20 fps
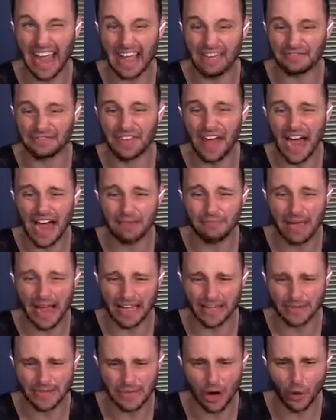I have nine
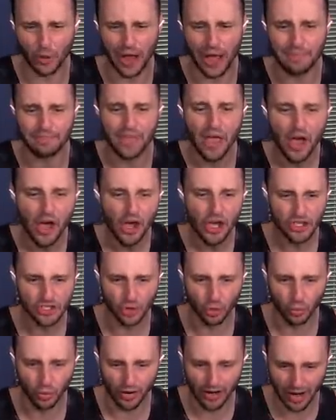back in this. Okay,
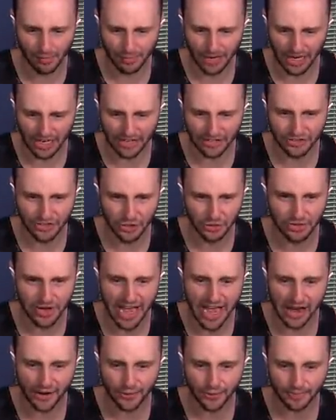so what I'm gonna do
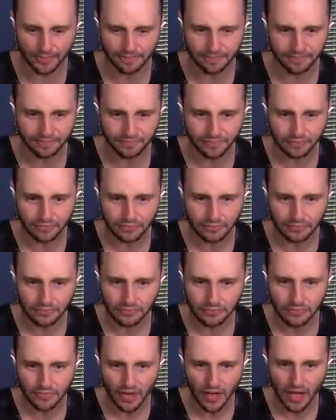now
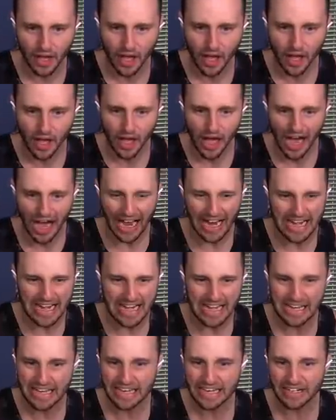I
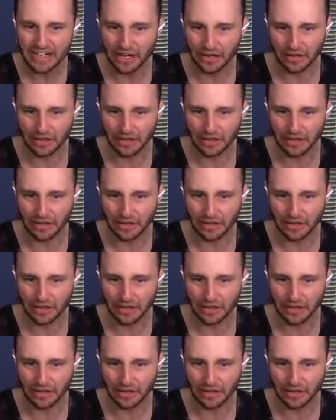need